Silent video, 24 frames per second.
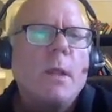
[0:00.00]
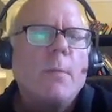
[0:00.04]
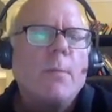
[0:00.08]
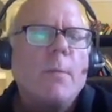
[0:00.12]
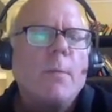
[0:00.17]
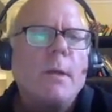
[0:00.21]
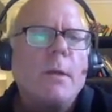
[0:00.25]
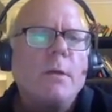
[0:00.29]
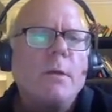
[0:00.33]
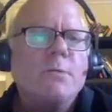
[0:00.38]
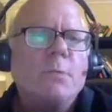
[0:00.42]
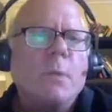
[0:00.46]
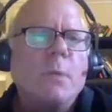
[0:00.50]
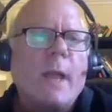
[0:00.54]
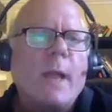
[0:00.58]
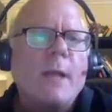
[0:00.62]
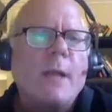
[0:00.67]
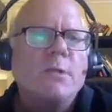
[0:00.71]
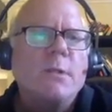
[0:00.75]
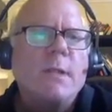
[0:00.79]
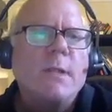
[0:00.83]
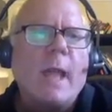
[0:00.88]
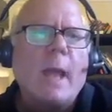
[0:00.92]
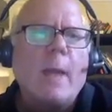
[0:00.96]
But here's what
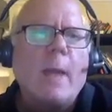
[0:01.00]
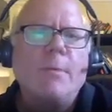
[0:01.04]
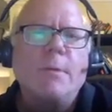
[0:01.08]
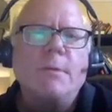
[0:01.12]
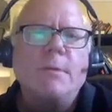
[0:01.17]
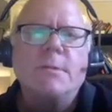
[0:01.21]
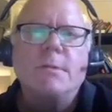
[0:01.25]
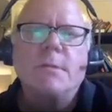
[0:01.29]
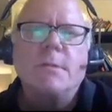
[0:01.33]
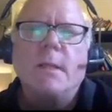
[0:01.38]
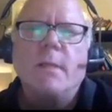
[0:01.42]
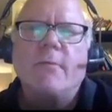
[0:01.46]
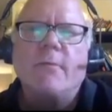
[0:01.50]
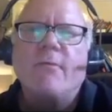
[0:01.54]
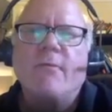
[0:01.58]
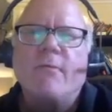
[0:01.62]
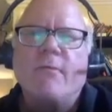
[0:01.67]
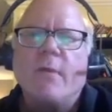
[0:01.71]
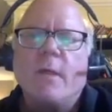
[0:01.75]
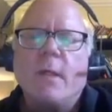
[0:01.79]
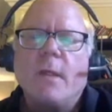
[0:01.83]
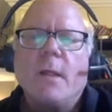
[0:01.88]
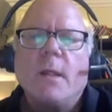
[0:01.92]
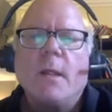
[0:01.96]
actually happens
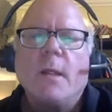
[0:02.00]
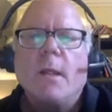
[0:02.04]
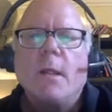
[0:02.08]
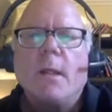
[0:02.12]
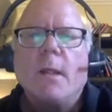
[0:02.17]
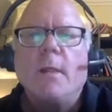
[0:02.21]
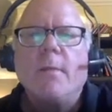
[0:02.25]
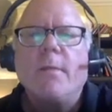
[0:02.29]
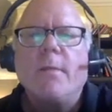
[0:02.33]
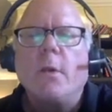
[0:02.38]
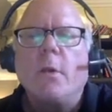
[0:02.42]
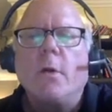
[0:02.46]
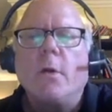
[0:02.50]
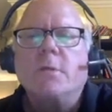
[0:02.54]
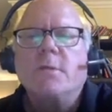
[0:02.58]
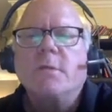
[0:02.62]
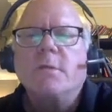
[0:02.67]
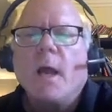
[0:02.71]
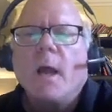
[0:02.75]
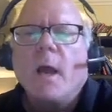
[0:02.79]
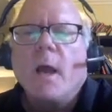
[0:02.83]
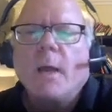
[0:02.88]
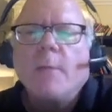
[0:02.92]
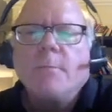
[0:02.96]
if the New York
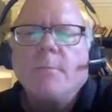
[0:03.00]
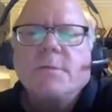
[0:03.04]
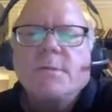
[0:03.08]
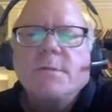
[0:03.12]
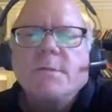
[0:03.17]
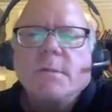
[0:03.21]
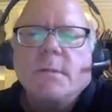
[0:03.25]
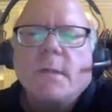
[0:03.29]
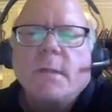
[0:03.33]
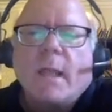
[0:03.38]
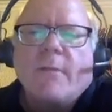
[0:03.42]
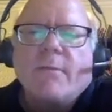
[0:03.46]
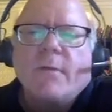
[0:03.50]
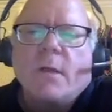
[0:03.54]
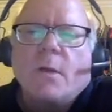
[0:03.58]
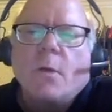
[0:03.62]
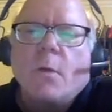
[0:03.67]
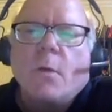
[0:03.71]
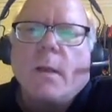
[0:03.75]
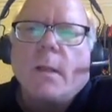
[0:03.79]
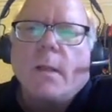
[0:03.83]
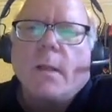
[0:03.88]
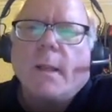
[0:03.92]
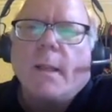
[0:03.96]
Times, Kevin
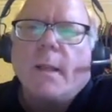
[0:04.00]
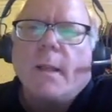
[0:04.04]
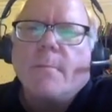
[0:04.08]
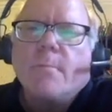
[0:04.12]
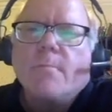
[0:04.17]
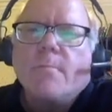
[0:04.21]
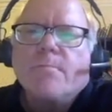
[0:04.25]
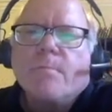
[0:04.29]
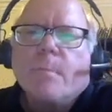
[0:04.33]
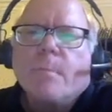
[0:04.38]
Quealy,